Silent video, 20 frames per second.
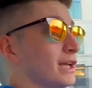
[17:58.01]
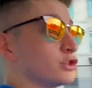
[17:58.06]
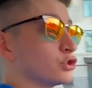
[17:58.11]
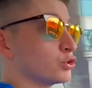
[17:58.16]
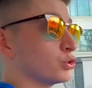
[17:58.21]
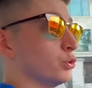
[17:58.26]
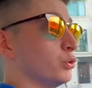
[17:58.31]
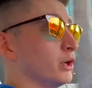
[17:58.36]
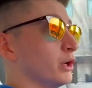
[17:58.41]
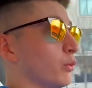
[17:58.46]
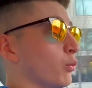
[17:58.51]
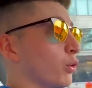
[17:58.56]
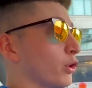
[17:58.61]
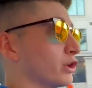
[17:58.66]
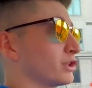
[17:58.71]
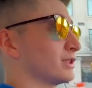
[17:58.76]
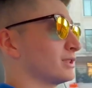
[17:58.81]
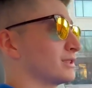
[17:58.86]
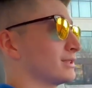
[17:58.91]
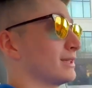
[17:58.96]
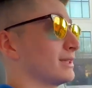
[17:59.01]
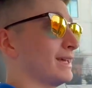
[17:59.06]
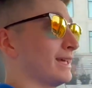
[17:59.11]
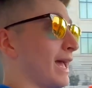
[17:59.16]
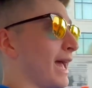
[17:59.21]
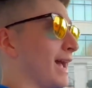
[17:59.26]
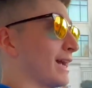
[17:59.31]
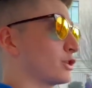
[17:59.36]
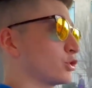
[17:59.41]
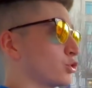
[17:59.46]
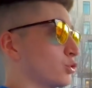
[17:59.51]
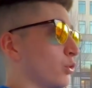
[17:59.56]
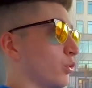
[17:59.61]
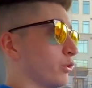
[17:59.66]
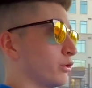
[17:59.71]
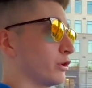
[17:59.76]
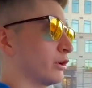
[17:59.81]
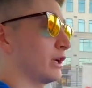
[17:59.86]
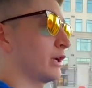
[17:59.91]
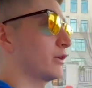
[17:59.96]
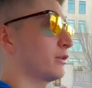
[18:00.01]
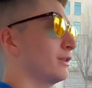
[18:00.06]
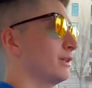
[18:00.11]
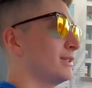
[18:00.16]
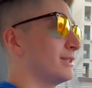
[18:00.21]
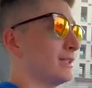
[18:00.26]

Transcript: it's true, it works extraordinarily.